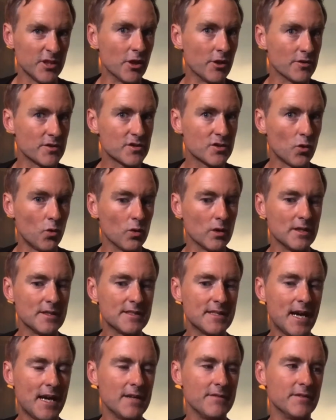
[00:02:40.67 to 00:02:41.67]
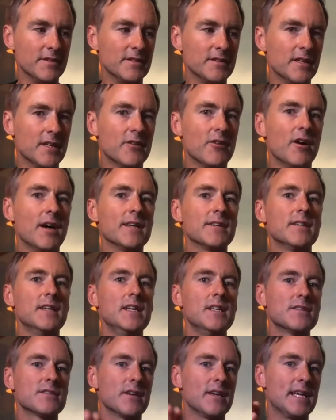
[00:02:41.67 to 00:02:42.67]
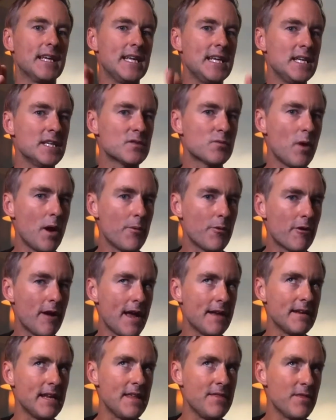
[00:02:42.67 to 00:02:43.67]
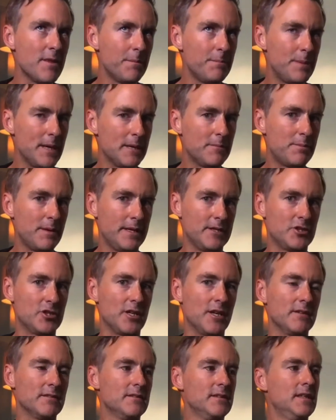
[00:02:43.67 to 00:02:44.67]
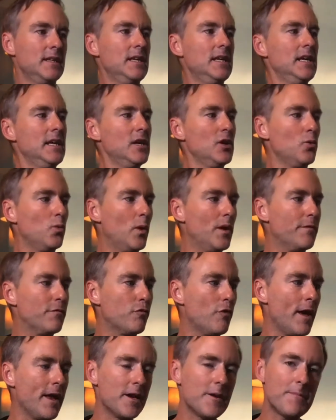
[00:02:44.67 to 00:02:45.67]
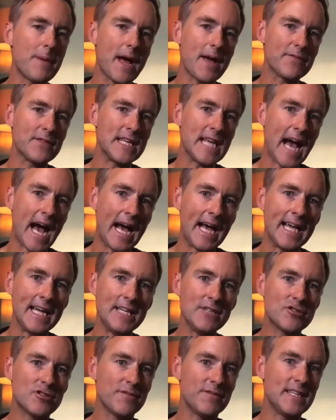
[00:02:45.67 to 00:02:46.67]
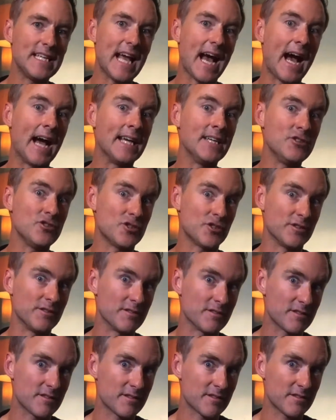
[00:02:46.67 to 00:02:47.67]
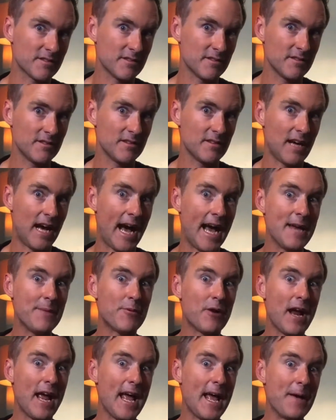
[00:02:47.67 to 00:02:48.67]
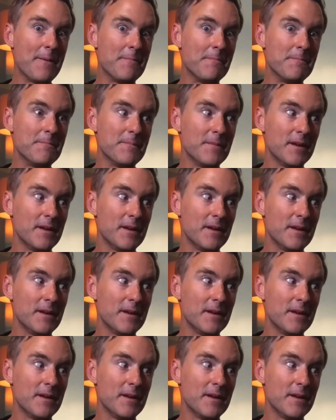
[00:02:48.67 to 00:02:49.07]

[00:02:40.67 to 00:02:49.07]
Saul and David. All right. So here's where we're at in the big picture. We've read about the age of the ancients, Abraham,